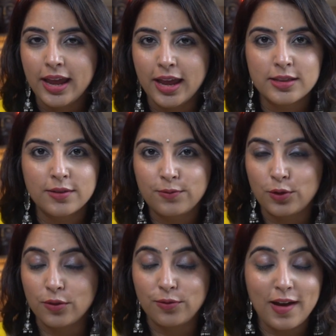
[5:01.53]
and
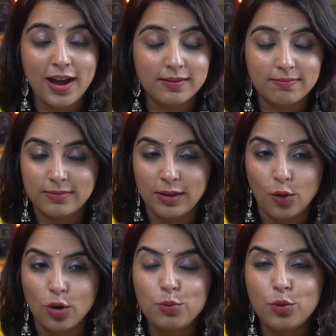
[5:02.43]
for the
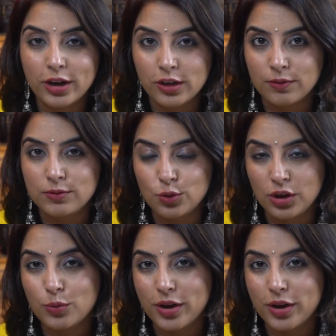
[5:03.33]
whole point of doing